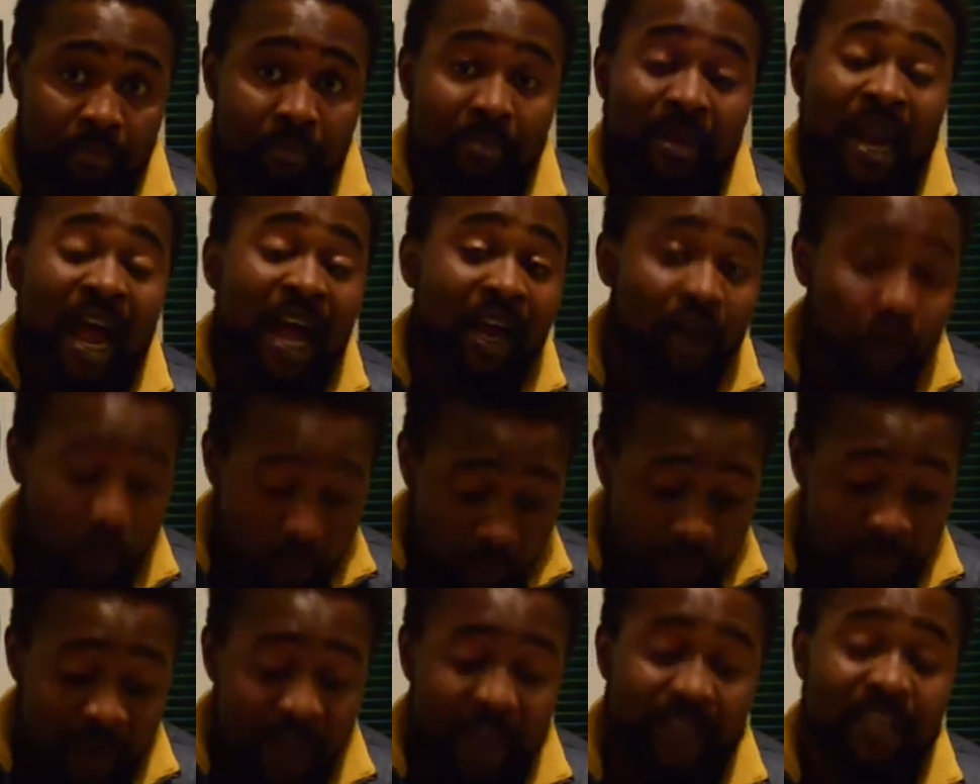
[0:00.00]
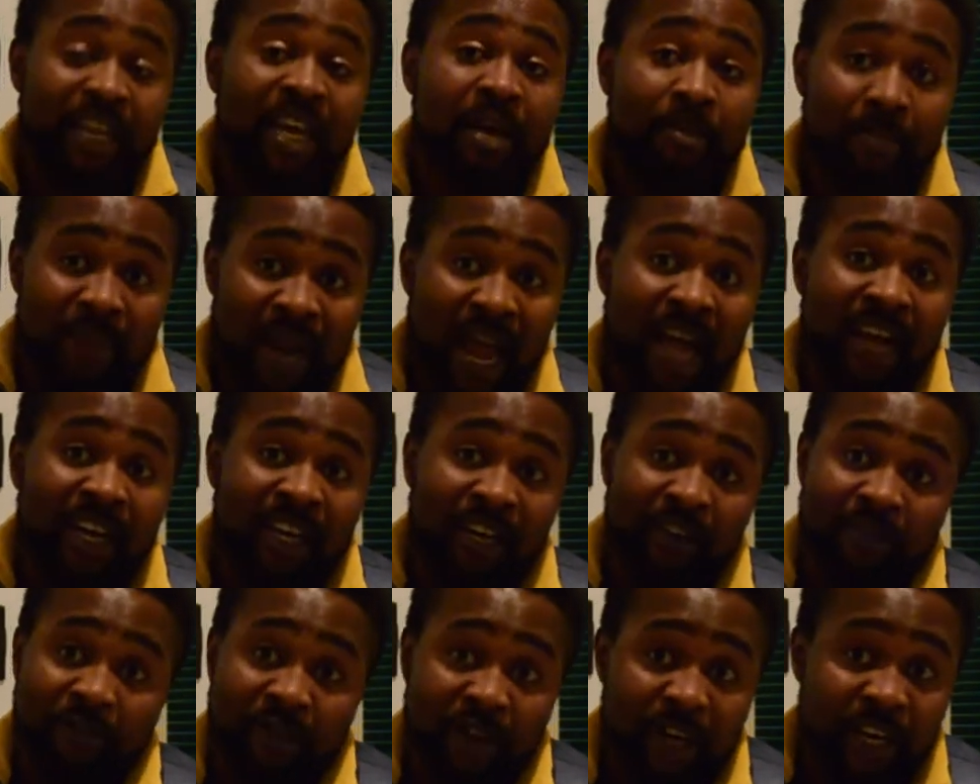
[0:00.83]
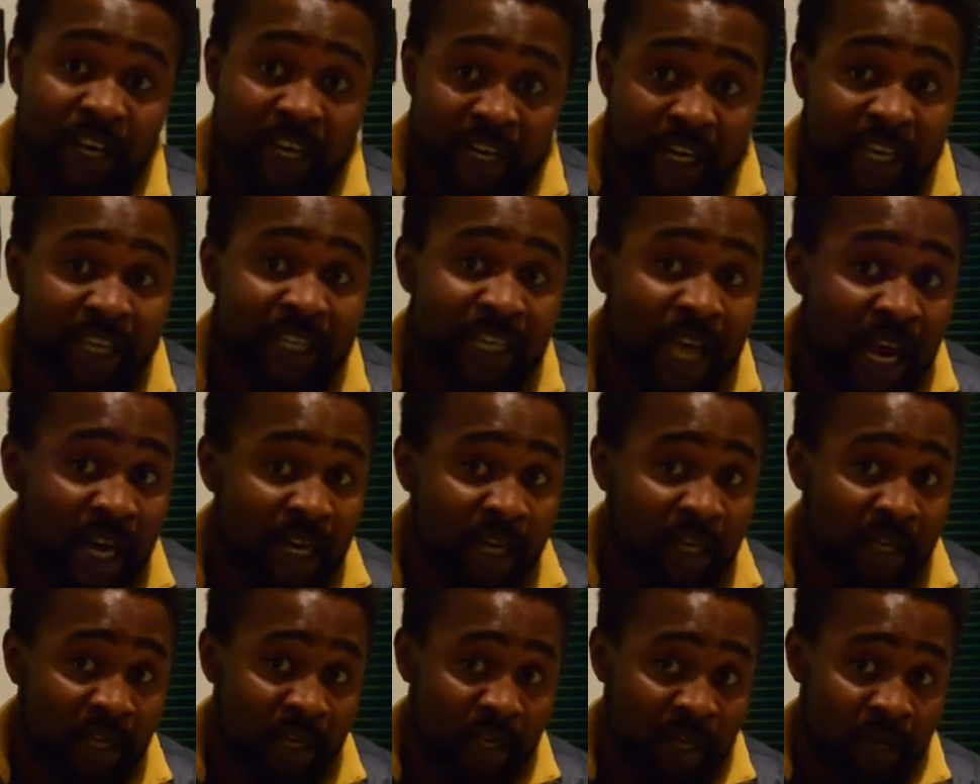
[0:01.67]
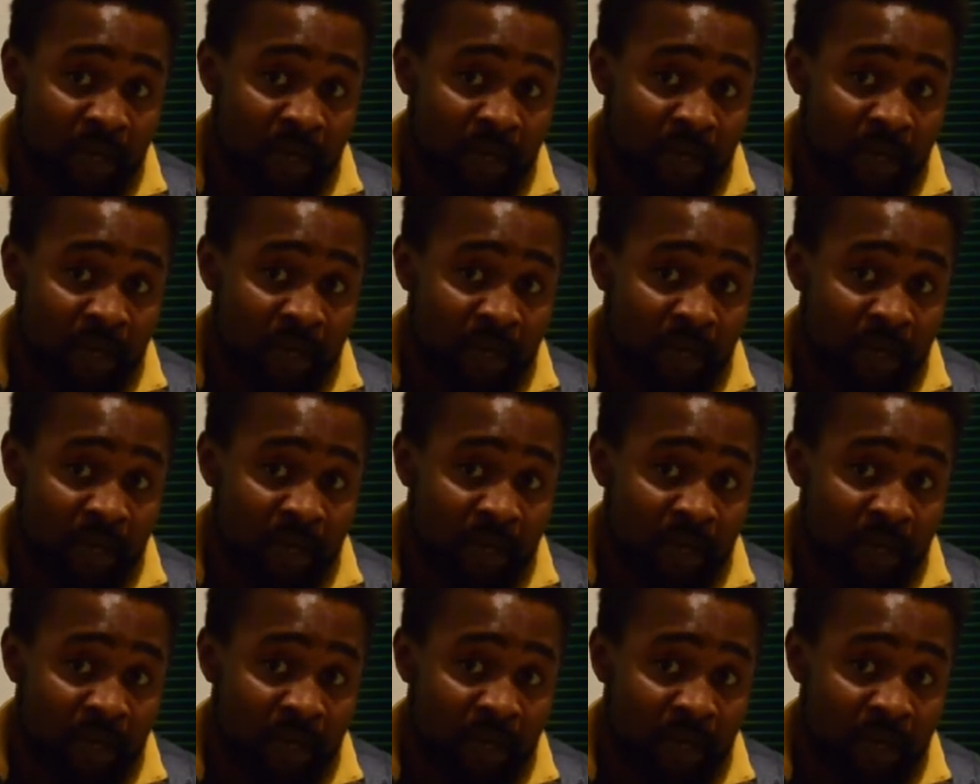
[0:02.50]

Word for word: Black over here, black living in Italy.